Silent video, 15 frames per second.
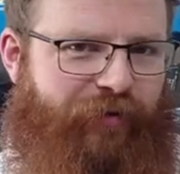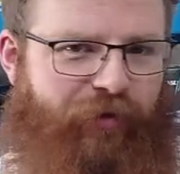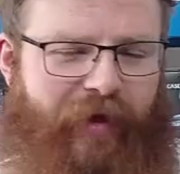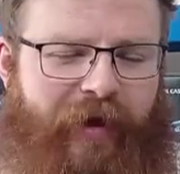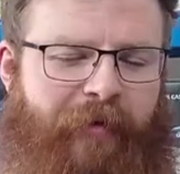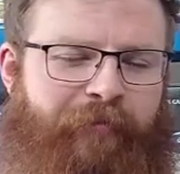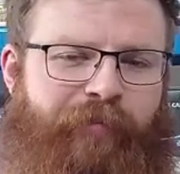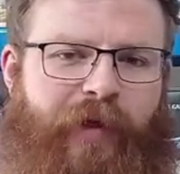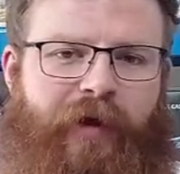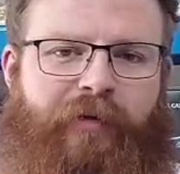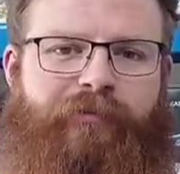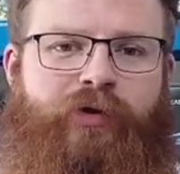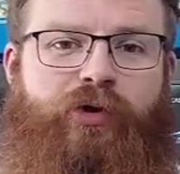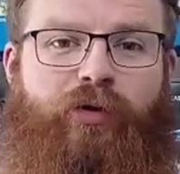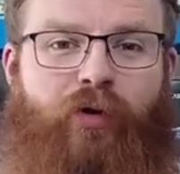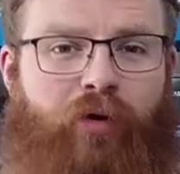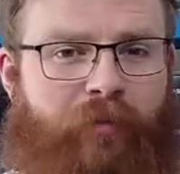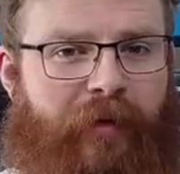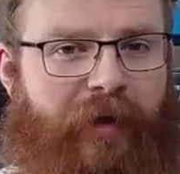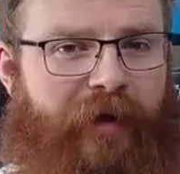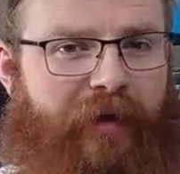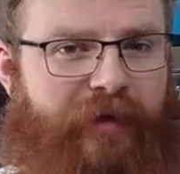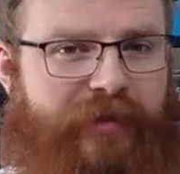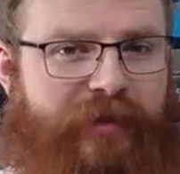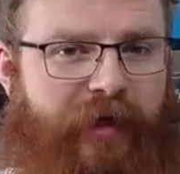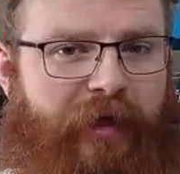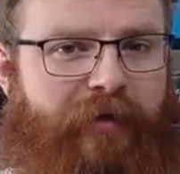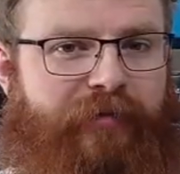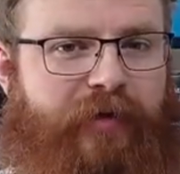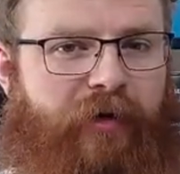out there. Um, normally inner
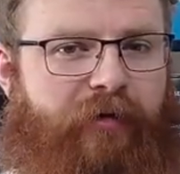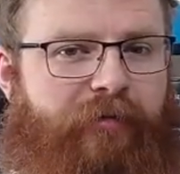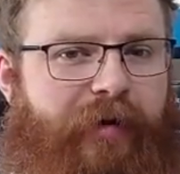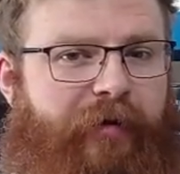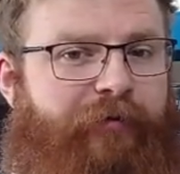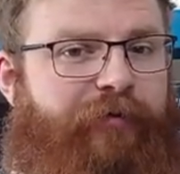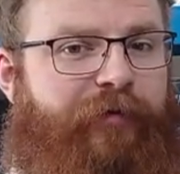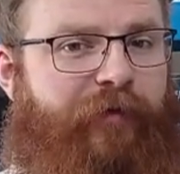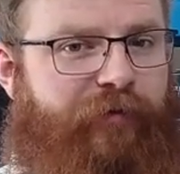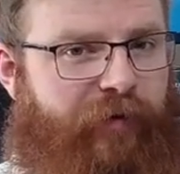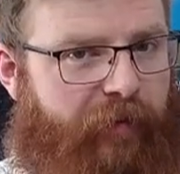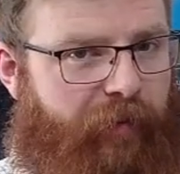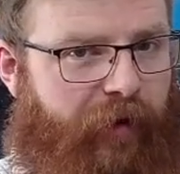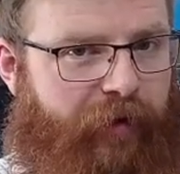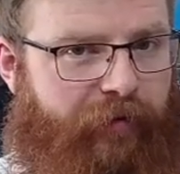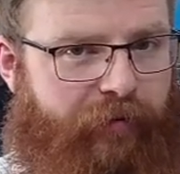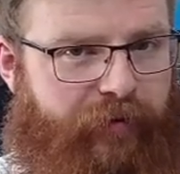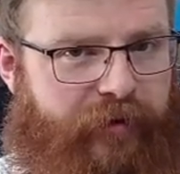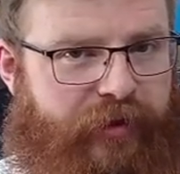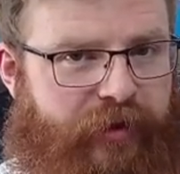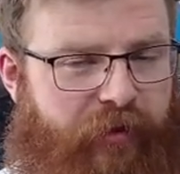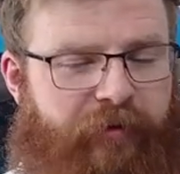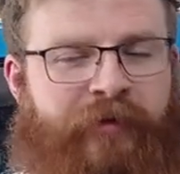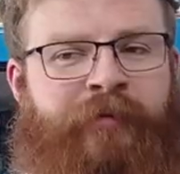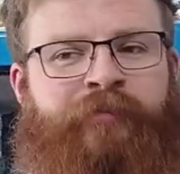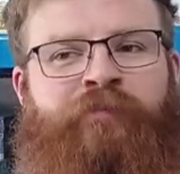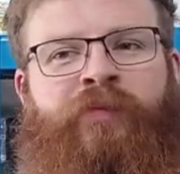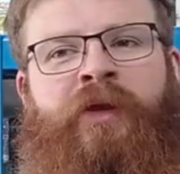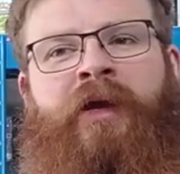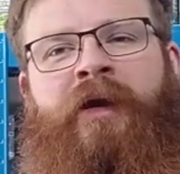sleeves are around fifty microns, so
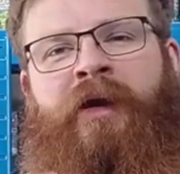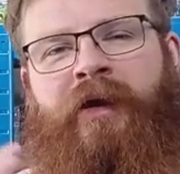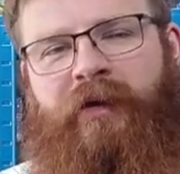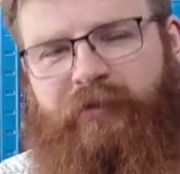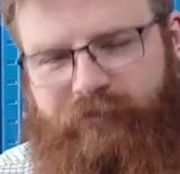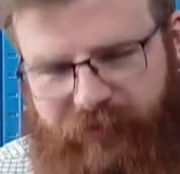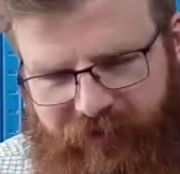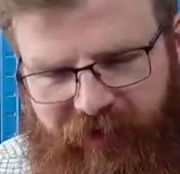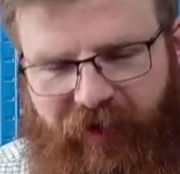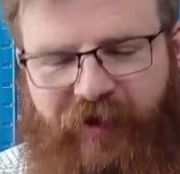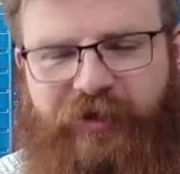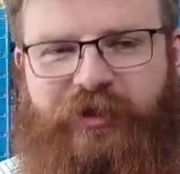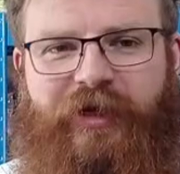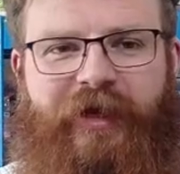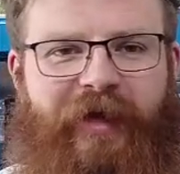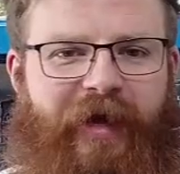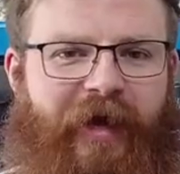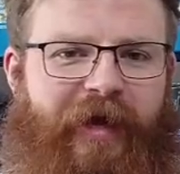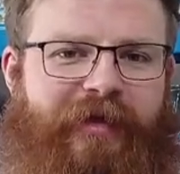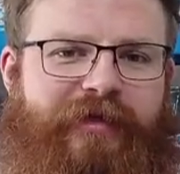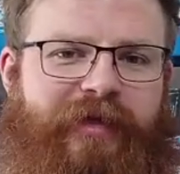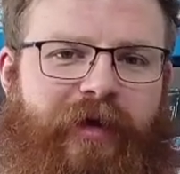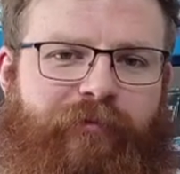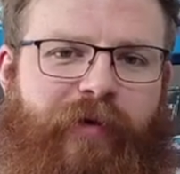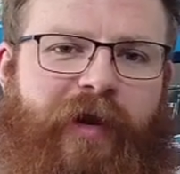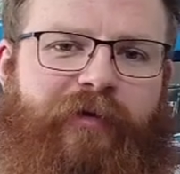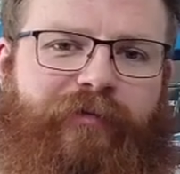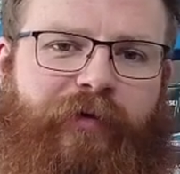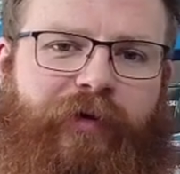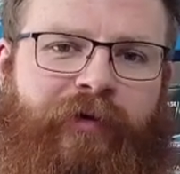largely it's
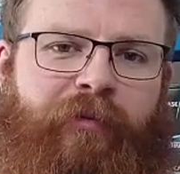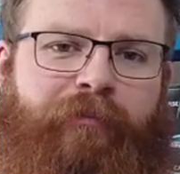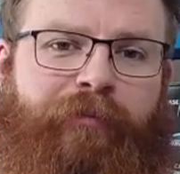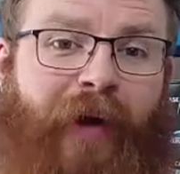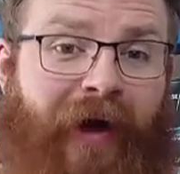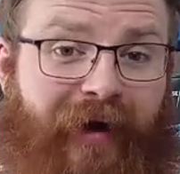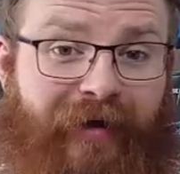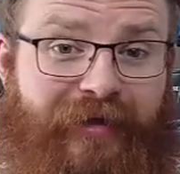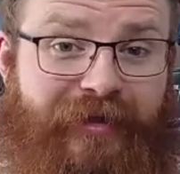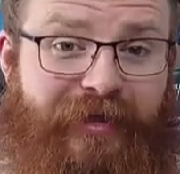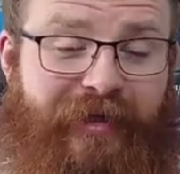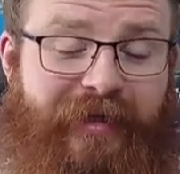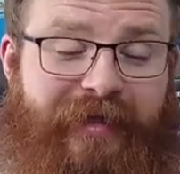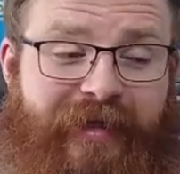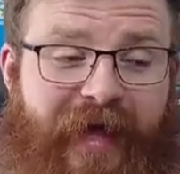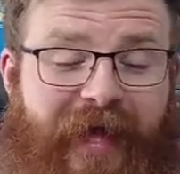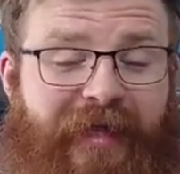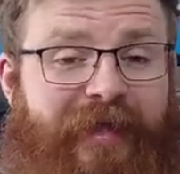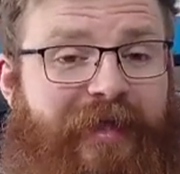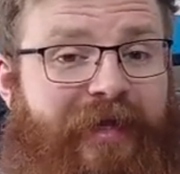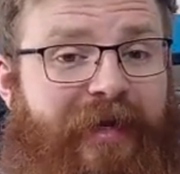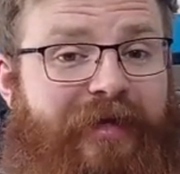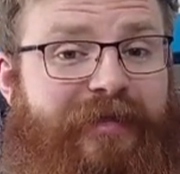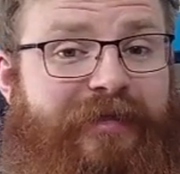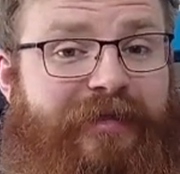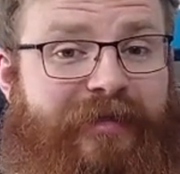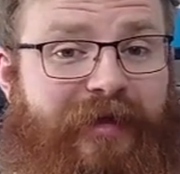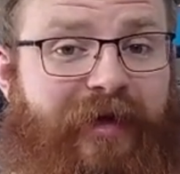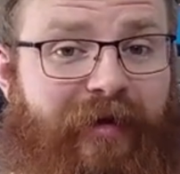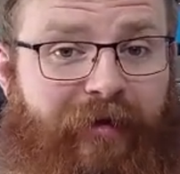irrelevant, but that thinner
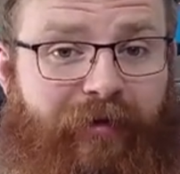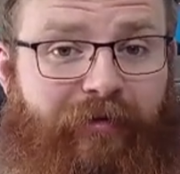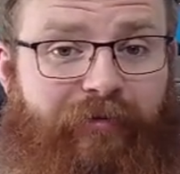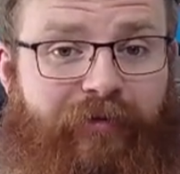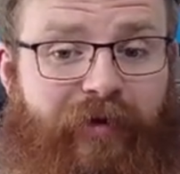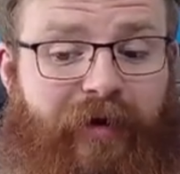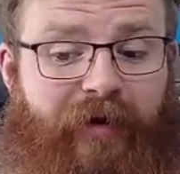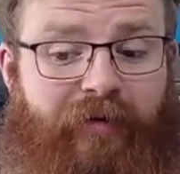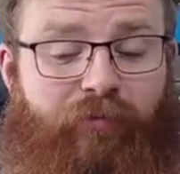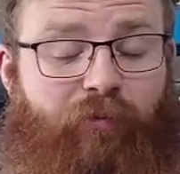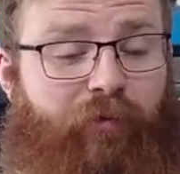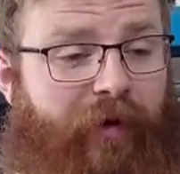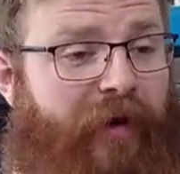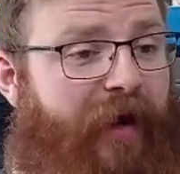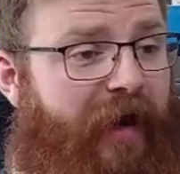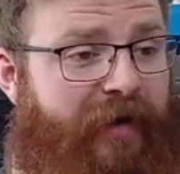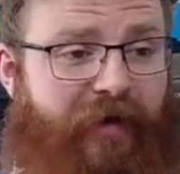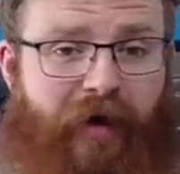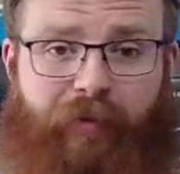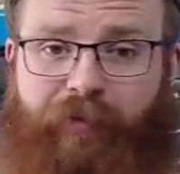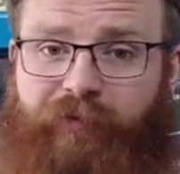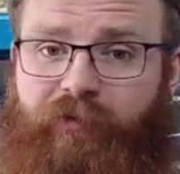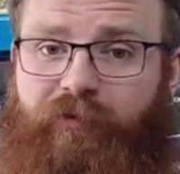sleeve um, will add up.